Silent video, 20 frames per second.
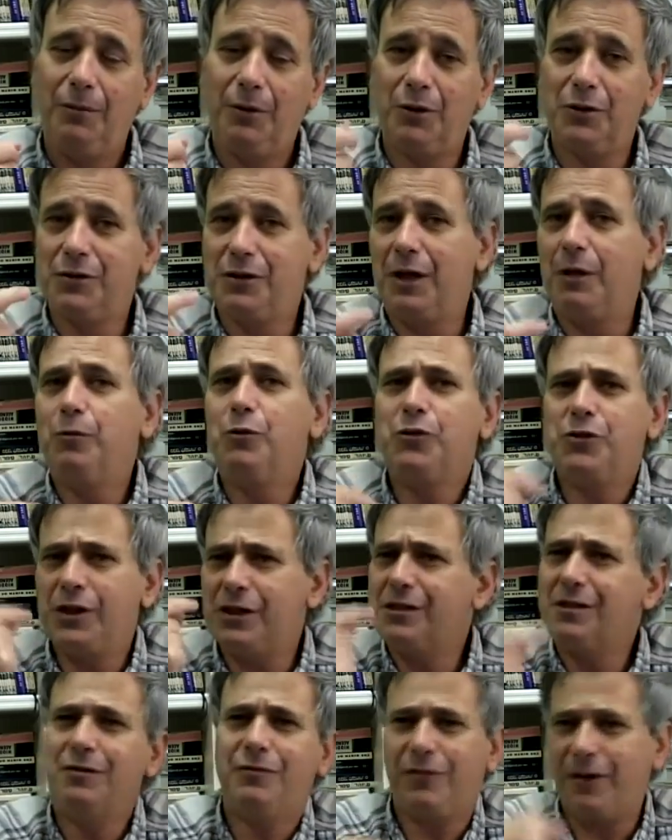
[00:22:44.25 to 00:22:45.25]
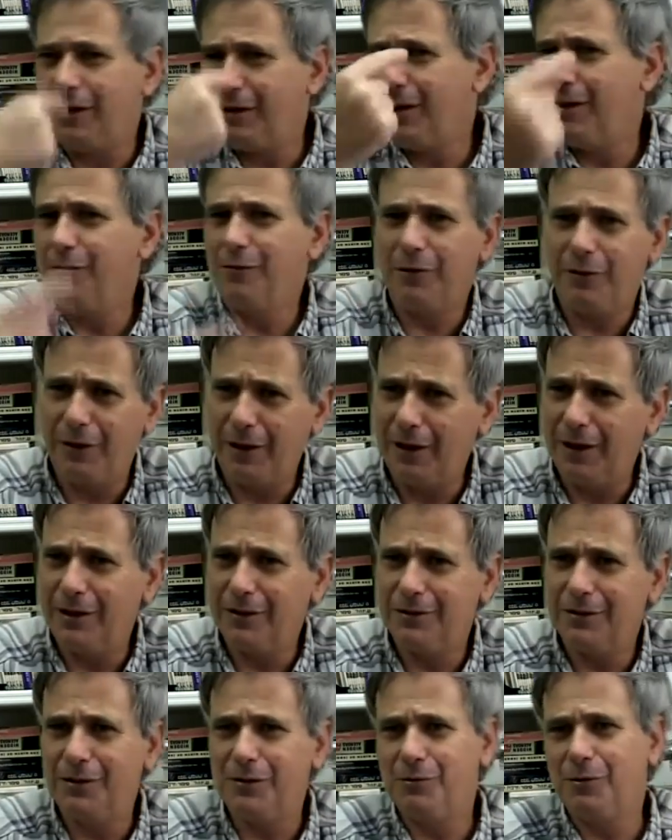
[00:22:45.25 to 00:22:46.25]
because that would justify everything
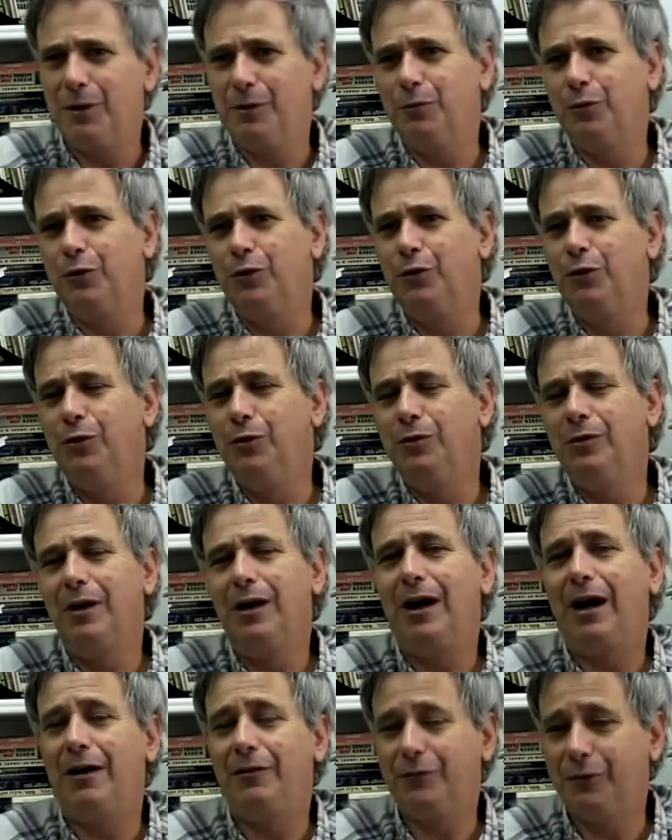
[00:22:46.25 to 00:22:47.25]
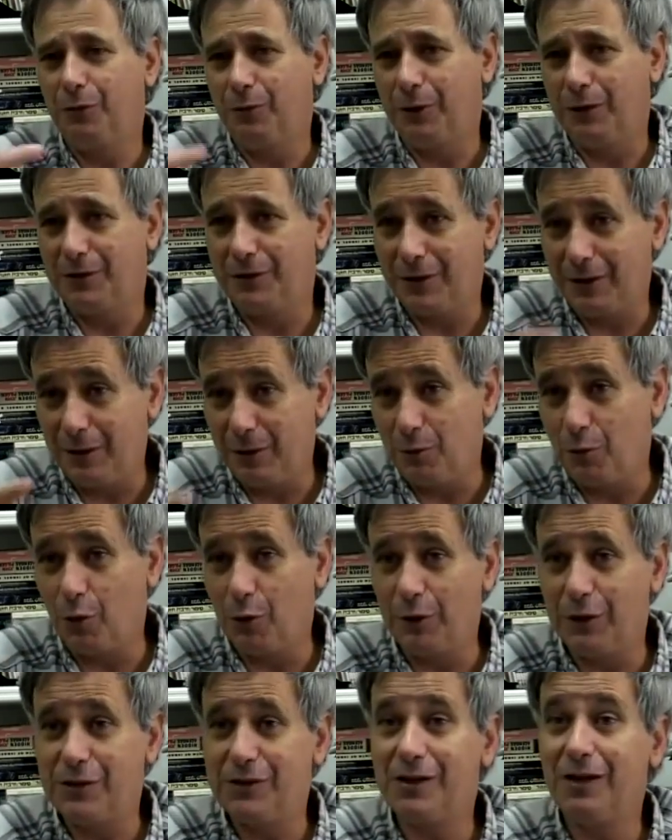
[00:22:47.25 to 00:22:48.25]
else Israel would do afterwards, in the
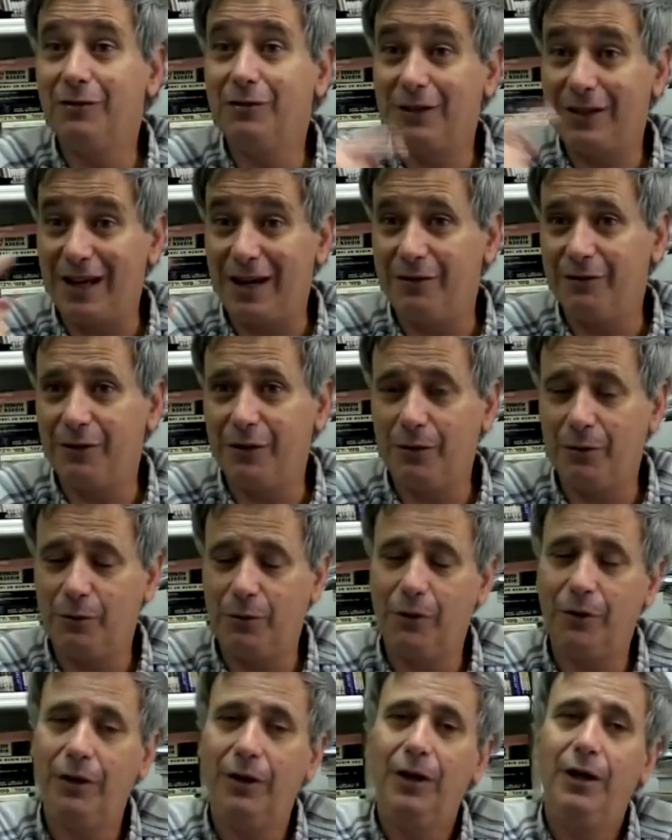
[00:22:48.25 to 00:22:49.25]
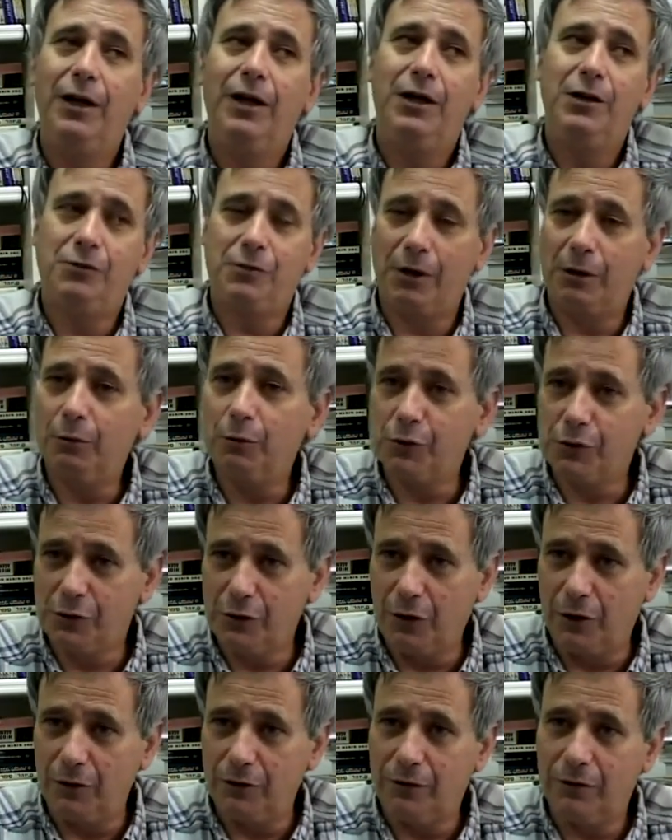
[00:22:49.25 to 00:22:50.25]
war itself and after the war. Israel
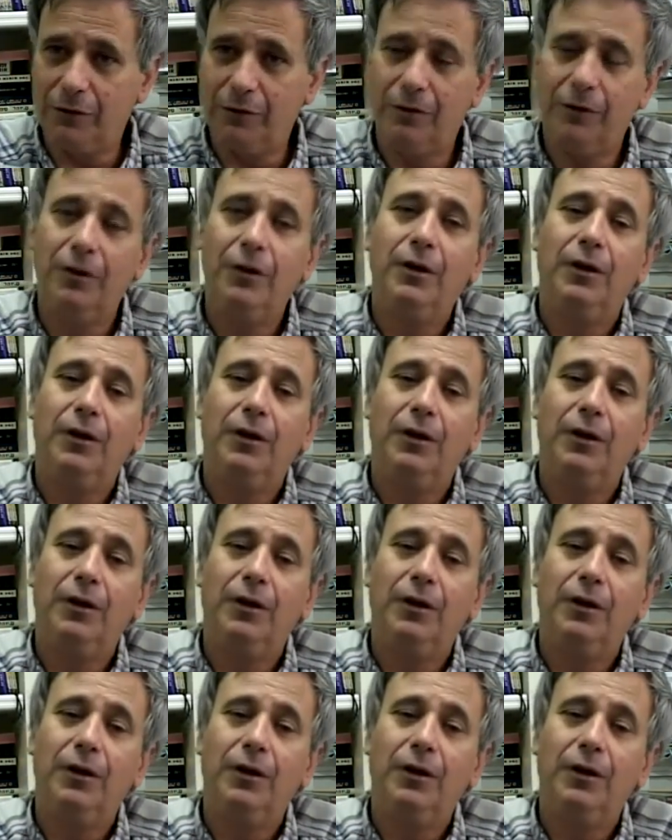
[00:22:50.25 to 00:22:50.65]
was not.